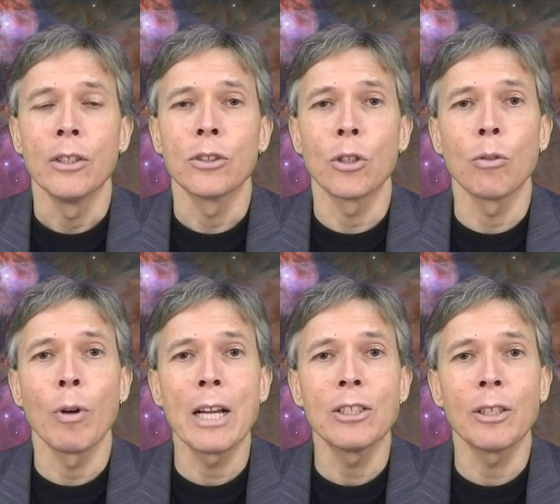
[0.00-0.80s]
So the
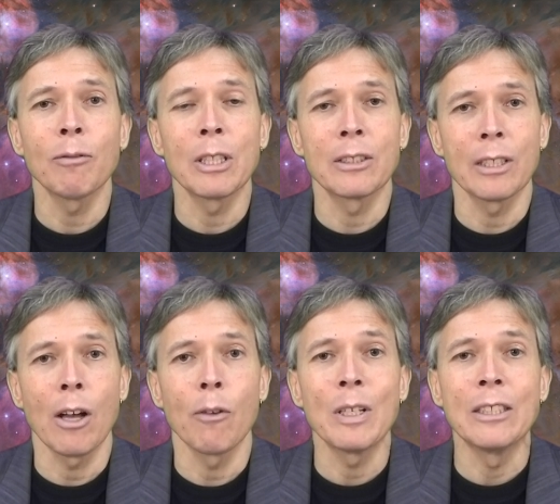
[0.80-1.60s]
redshift
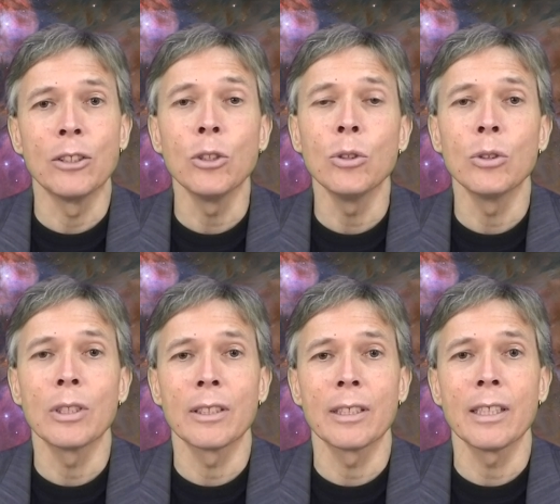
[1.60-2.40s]
itself is used
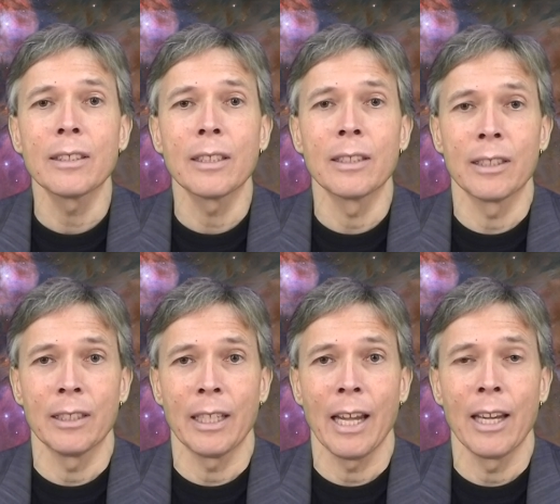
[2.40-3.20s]
as a distance
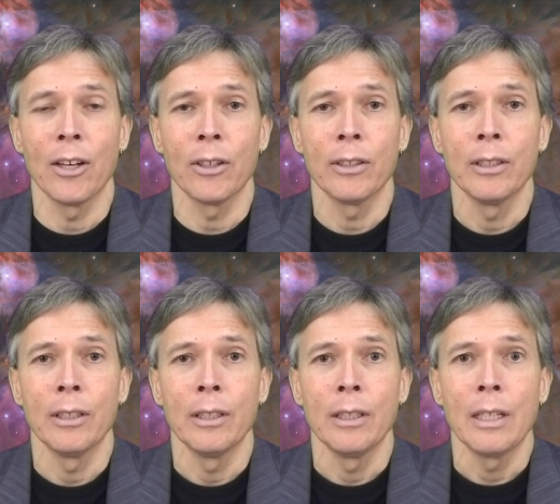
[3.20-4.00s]
indicator.
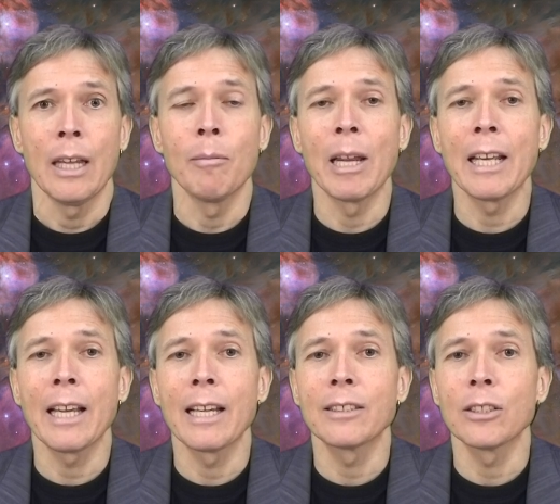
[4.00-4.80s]
In many
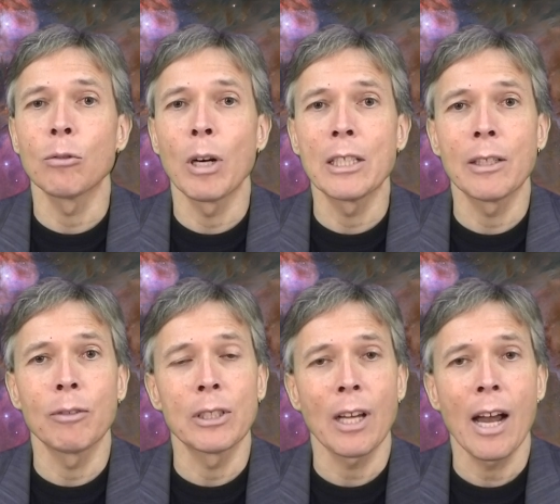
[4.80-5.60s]
cases, the redshift
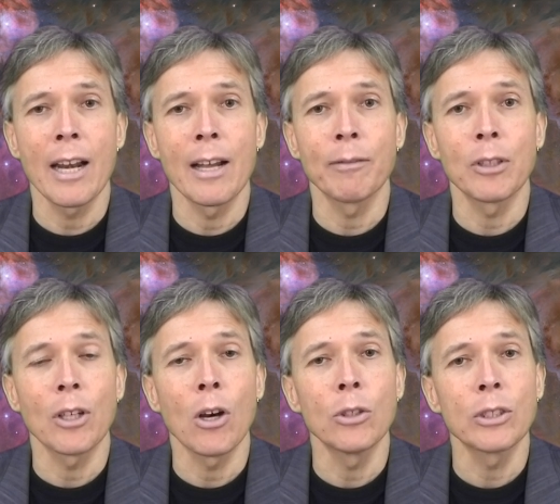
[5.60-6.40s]
is high enough that
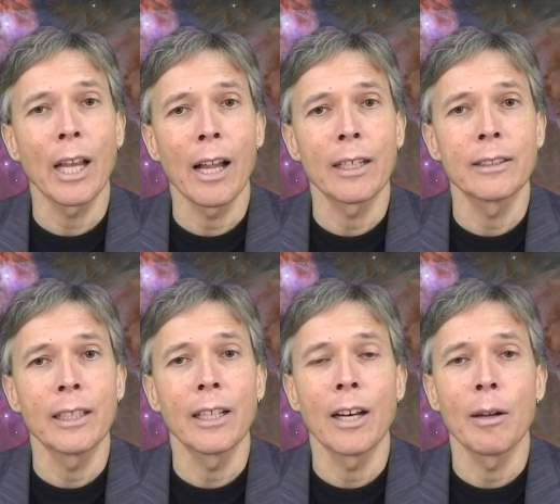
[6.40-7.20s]
the host galaxy
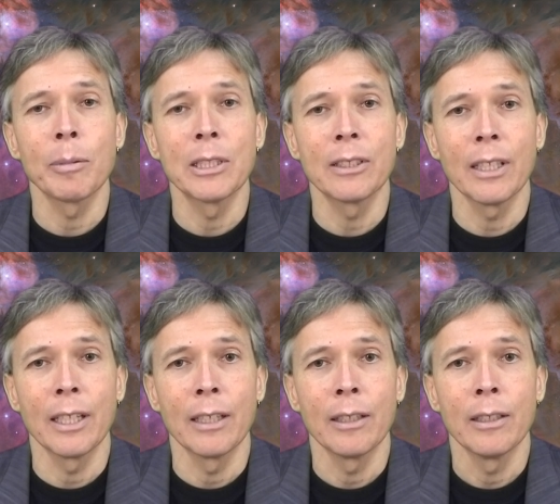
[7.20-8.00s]
cannot be
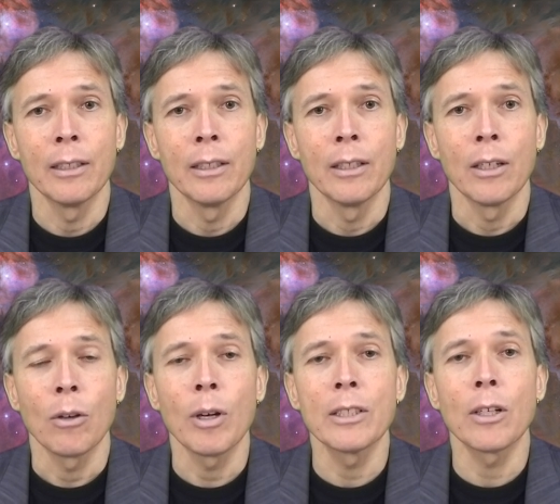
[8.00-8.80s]
seen.
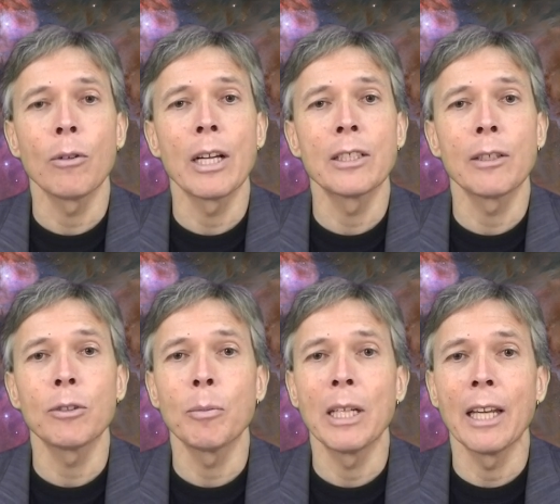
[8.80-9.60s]
Quasar
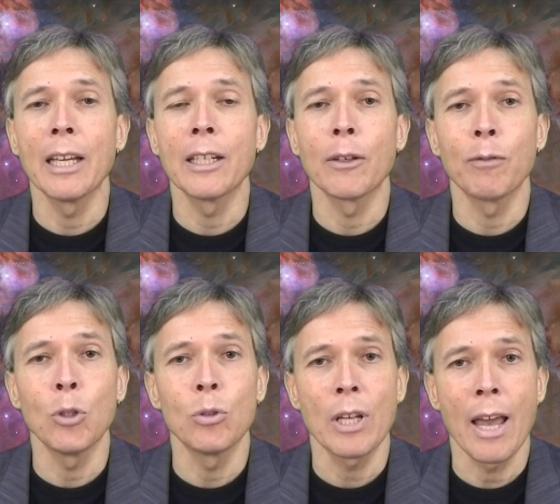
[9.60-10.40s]
redshifts begin at a
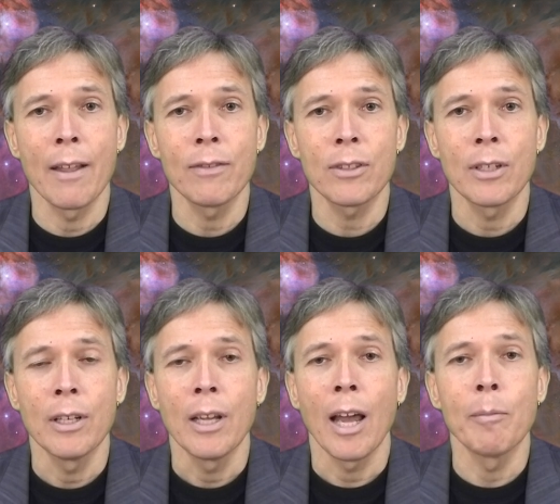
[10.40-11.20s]
few tenths,
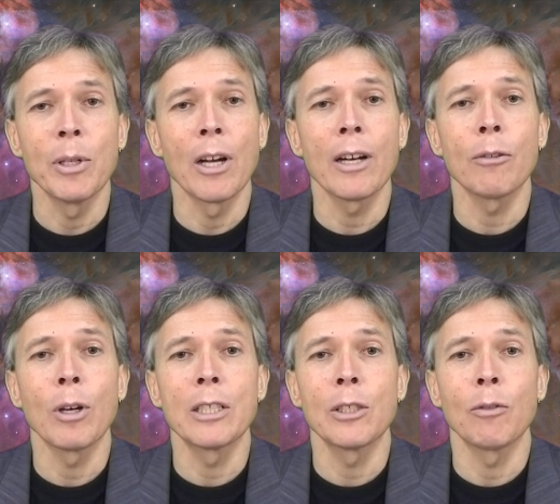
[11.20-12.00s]
and beyond a
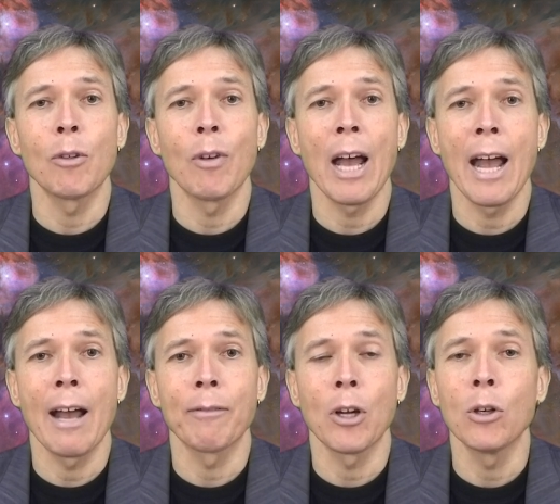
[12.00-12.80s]
redshift of a
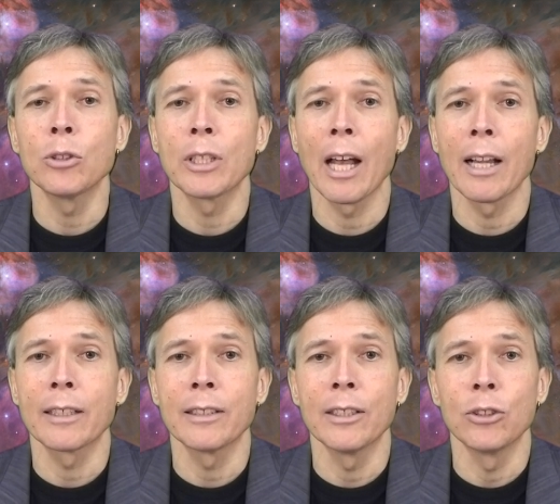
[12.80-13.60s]
half, the host
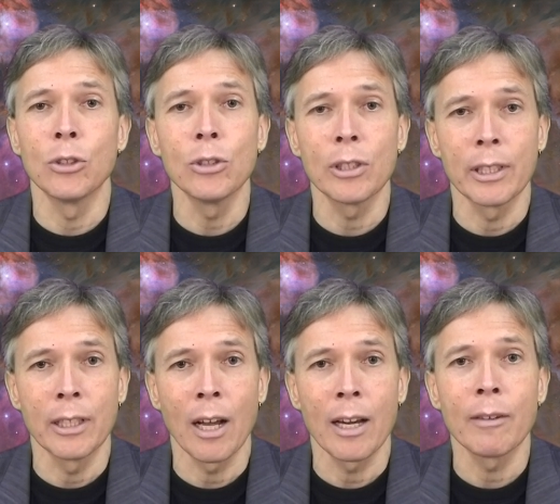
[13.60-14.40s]
galaxy is usually
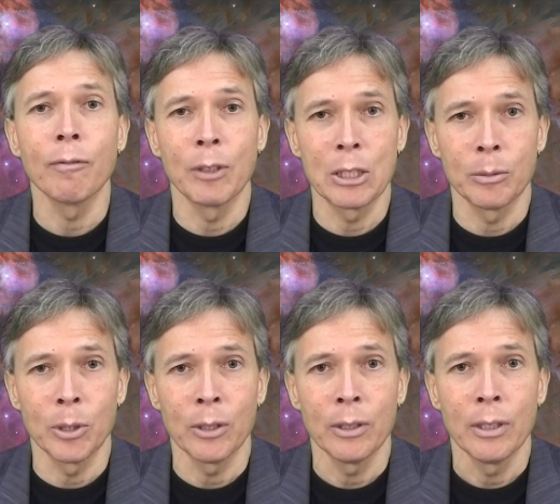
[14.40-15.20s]
not
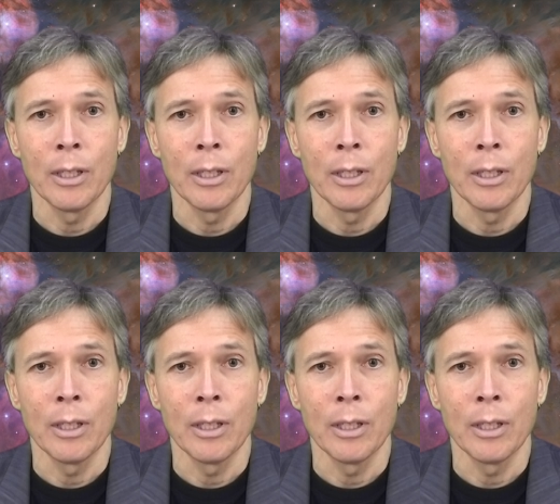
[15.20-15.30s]
visible.